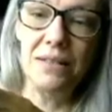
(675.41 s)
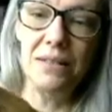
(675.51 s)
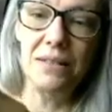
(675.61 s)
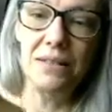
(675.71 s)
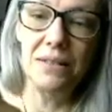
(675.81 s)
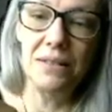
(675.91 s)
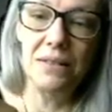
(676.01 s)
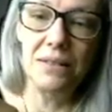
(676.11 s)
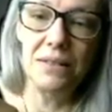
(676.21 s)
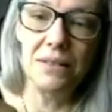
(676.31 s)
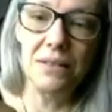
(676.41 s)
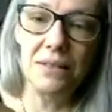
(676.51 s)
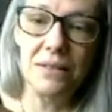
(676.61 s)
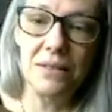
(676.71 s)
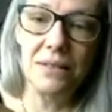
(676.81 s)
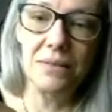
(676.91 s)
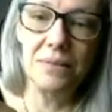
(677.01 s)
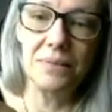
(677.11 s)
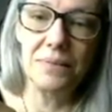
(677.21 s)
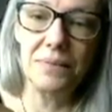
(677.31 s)

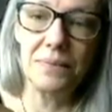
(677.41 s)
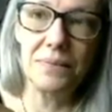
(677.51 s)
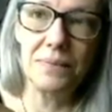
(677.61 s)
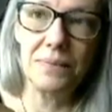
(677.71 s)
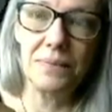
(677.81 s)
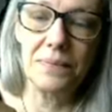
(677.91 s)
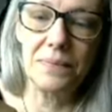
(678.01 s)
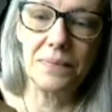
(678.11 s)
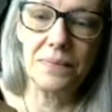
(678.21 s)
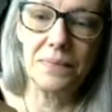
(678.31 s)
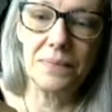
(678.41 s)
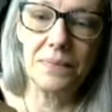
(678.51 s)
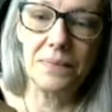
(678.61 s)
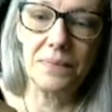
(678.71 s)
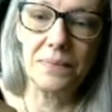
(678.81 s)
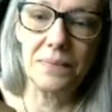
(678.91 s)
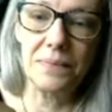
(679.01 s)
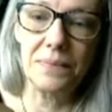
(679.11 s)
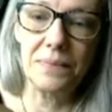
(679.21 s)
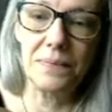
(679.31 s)

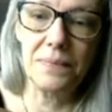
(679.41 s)
Nobody speaks.